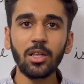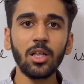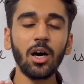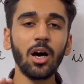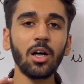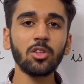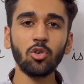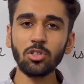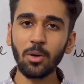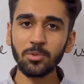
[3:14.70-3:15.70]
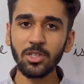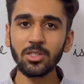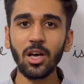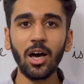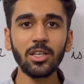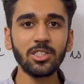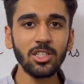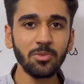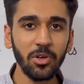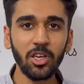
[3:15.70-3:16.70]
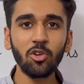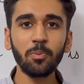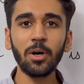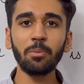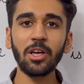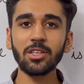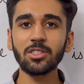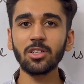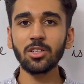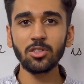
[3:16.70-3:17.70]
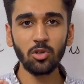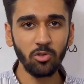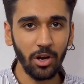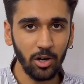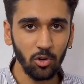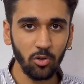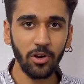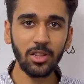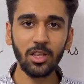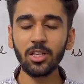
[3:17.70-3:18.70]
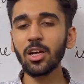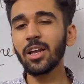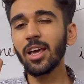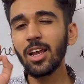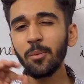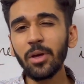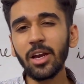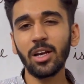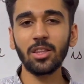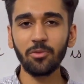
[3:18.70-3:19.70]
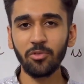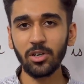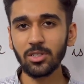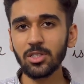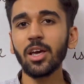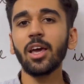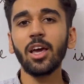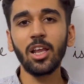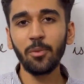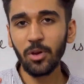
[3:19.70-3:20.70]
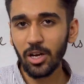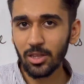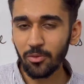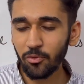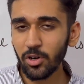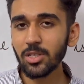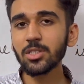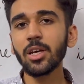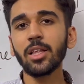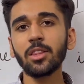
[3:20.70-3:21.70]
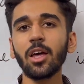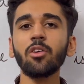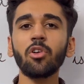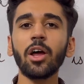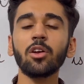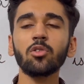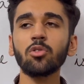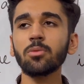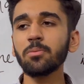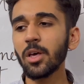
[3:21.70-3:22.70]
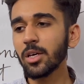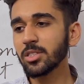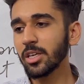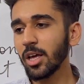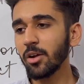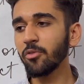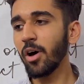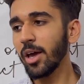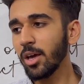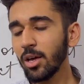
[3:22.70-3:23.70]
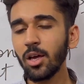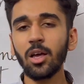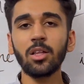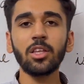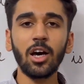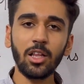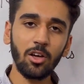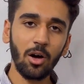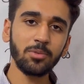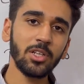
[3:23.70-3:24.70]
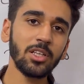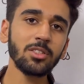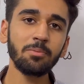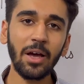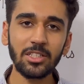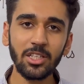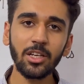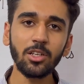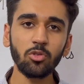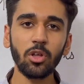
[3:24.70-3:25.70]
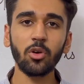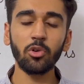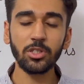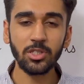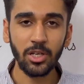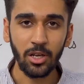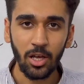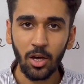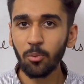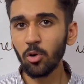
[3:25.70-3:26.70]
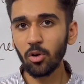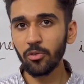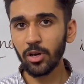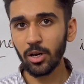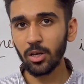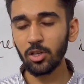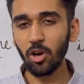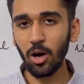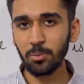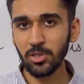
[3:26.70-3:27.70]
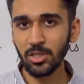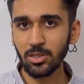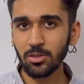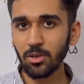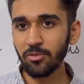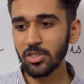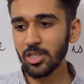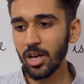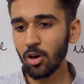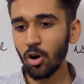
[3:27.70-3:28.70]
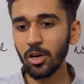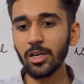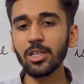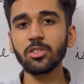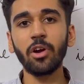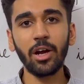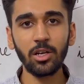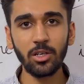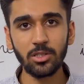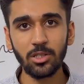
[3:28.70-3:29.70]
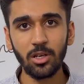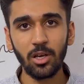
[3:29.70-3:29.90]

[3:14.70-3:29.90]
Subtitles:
Those options are just making you perplexed. So try to do one thing, that eliminate them first. Eliminate them first, then try to see that why the other option is matching to the question. Moreover, the options which are called distractors,